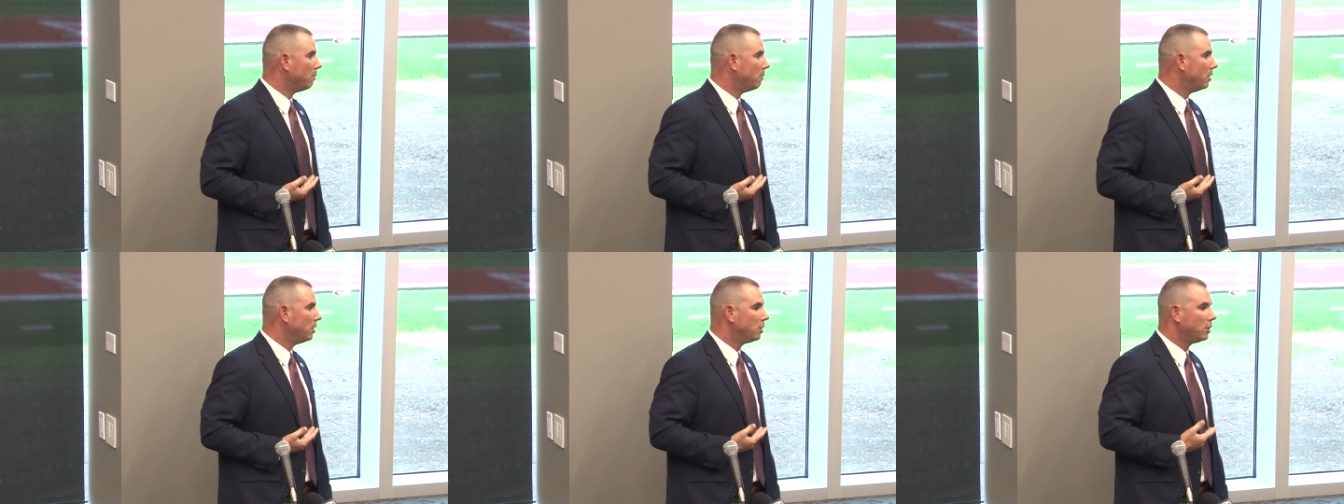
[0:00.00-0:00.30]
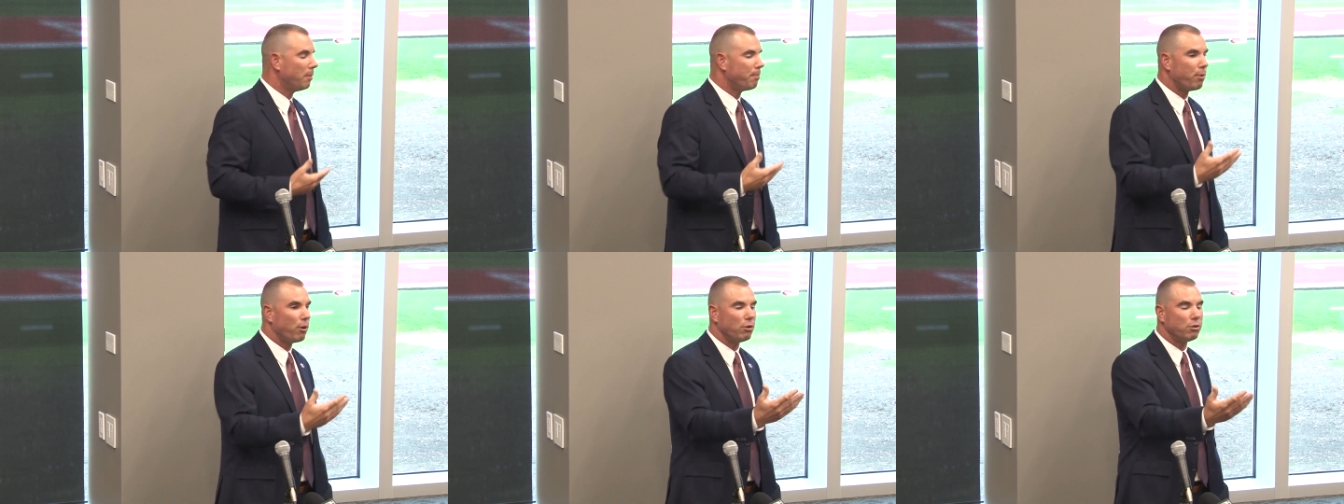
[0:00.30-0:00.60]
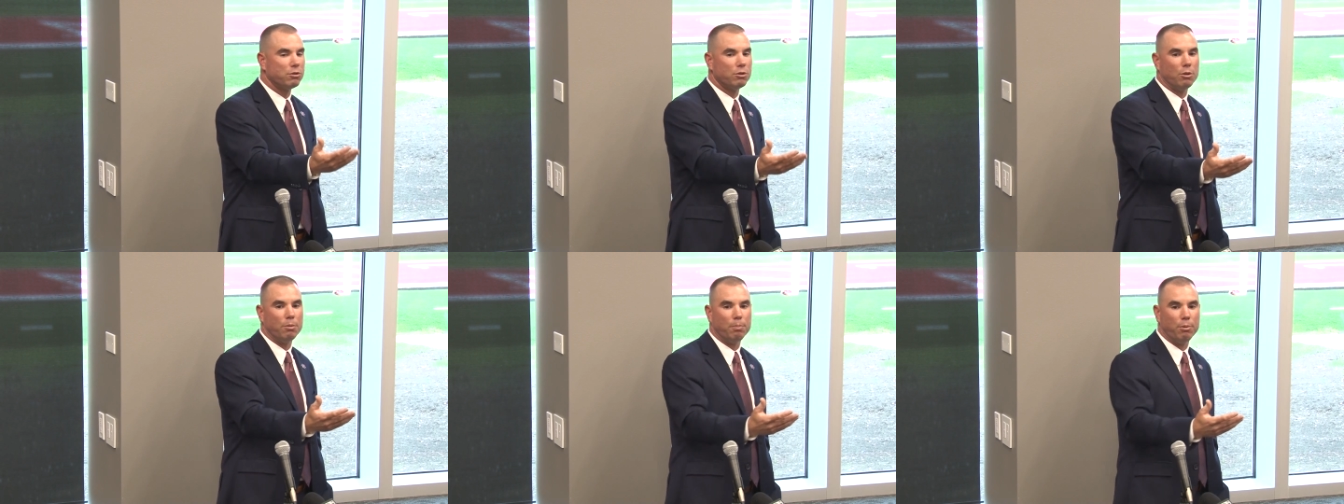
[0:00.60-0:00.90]
This is a
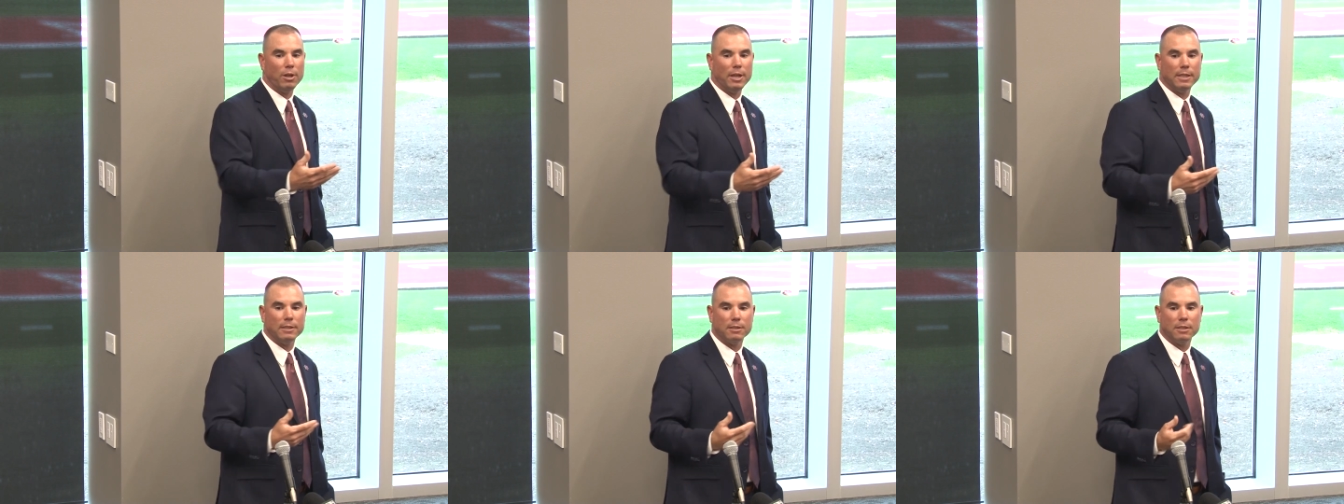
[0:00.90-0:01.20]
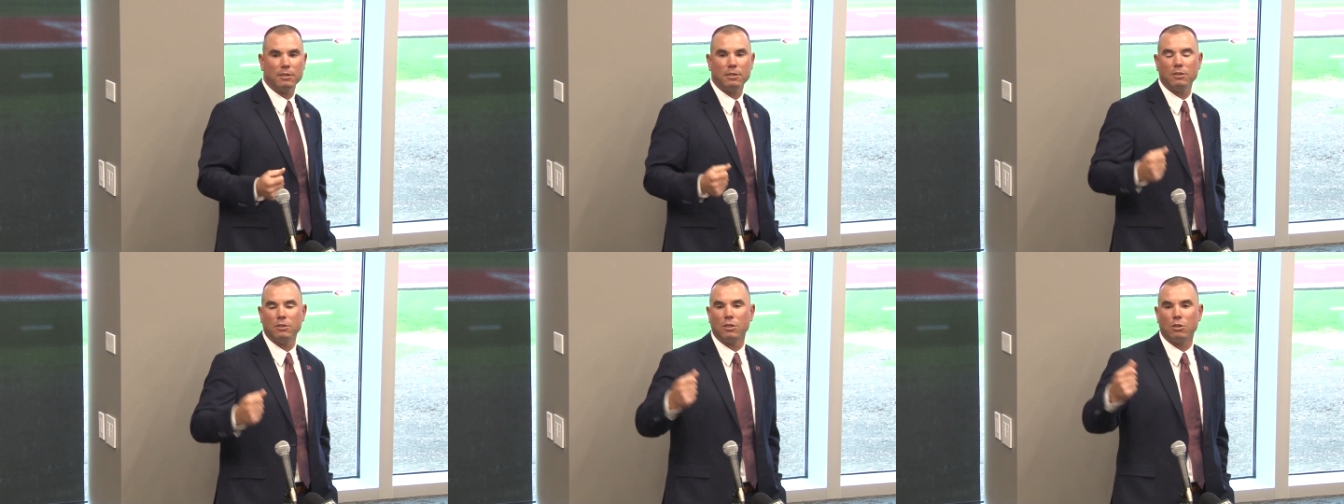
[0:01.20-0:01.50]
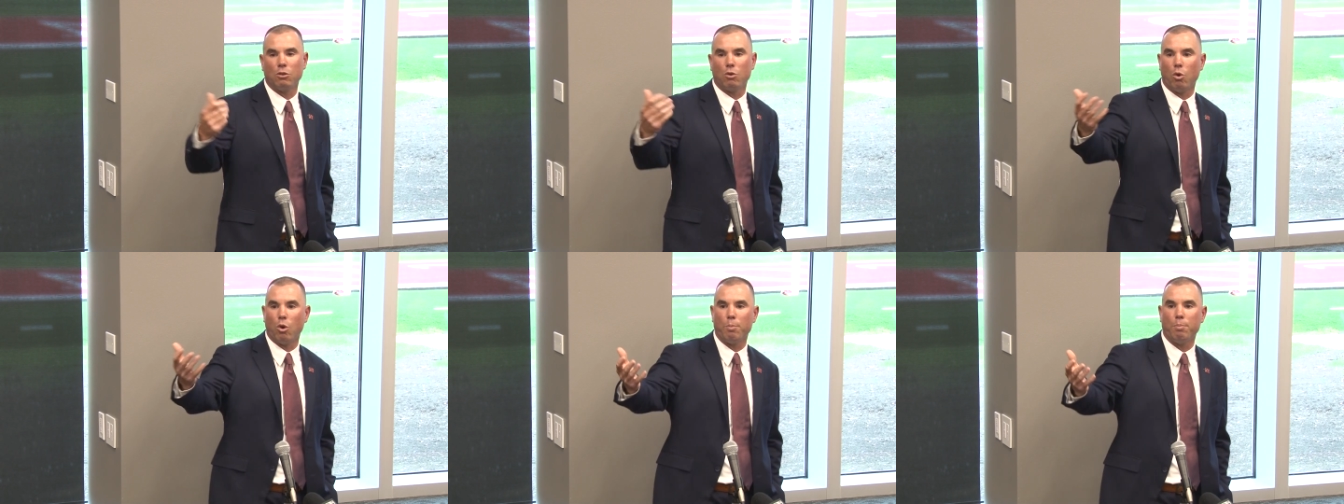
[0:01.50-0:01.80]
personal place. This isn't
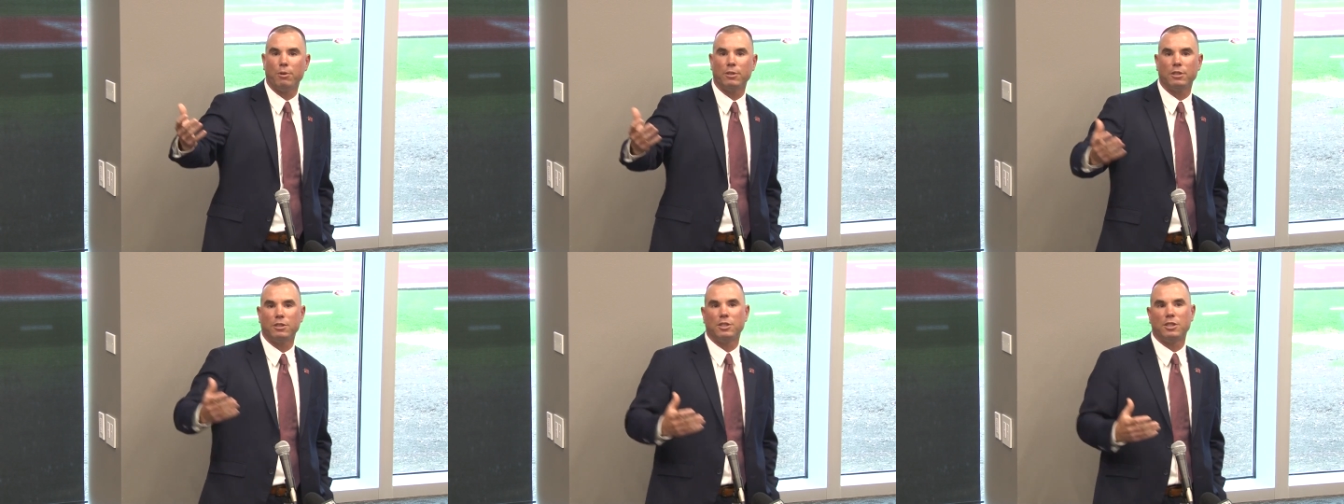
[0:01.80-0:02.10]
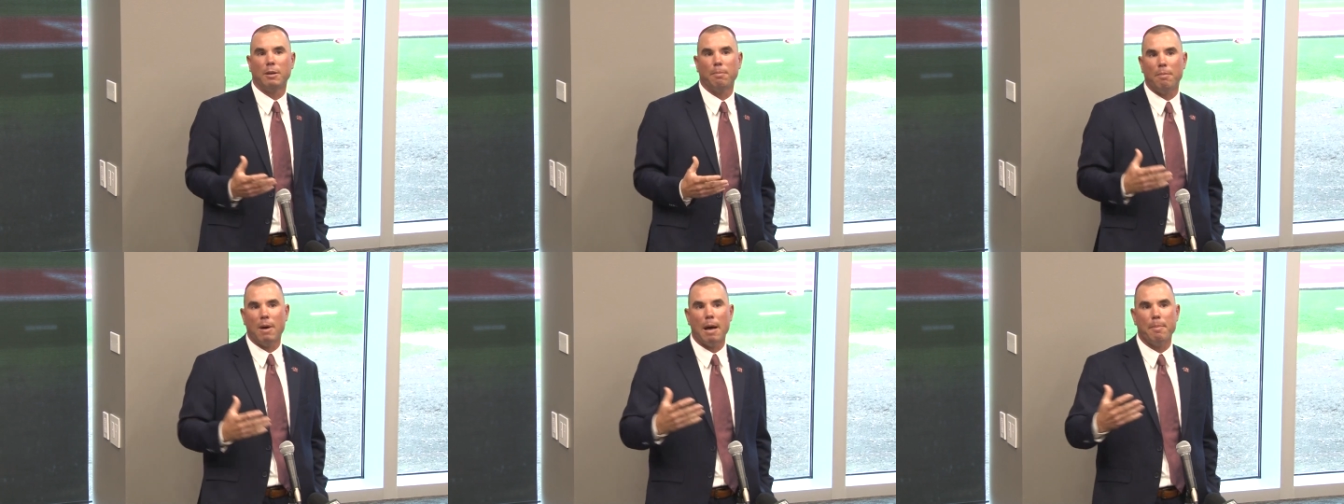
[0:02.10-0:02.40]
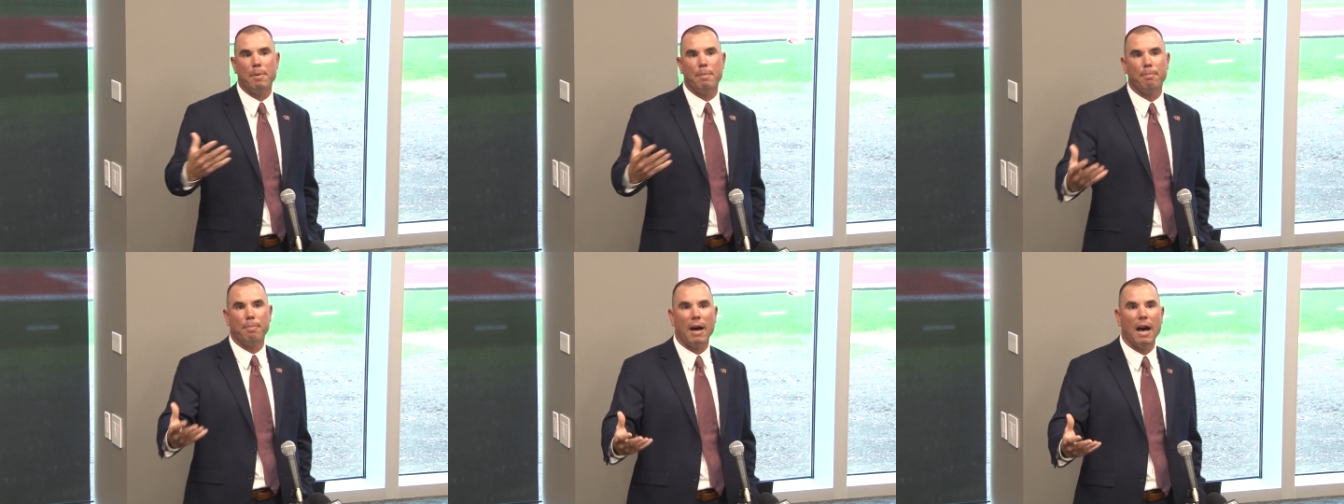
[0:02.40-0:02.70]
corporate. This is a
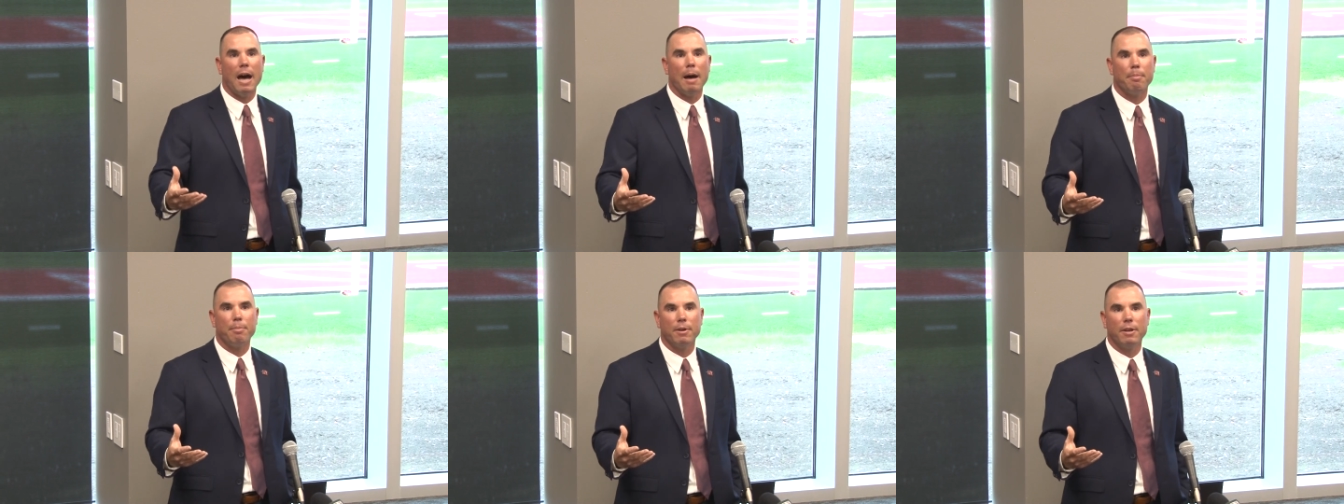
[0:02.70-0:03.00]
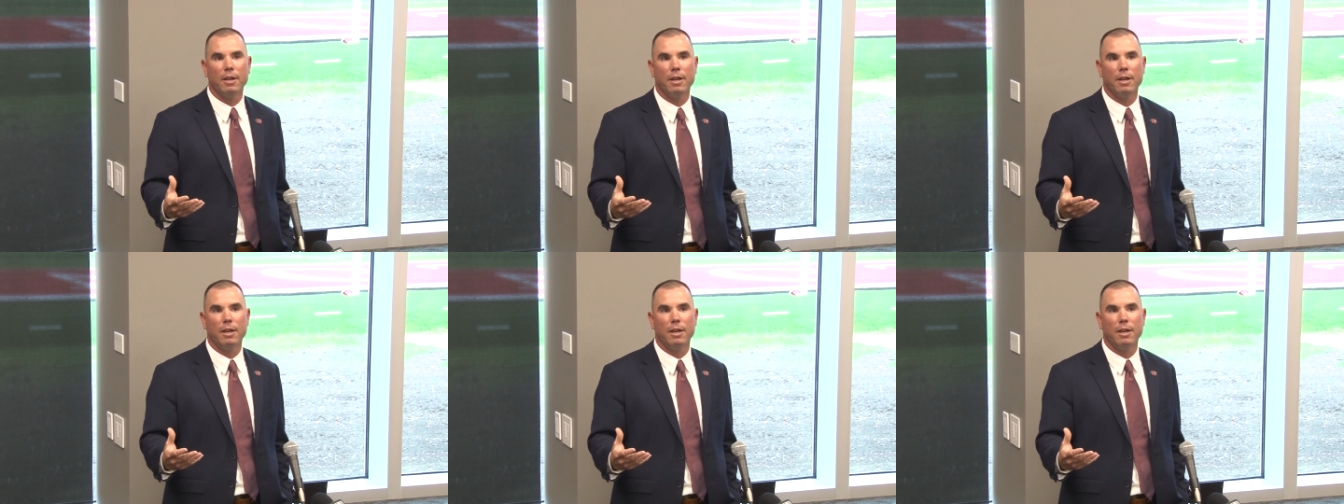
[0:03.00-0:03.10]
mom and pop.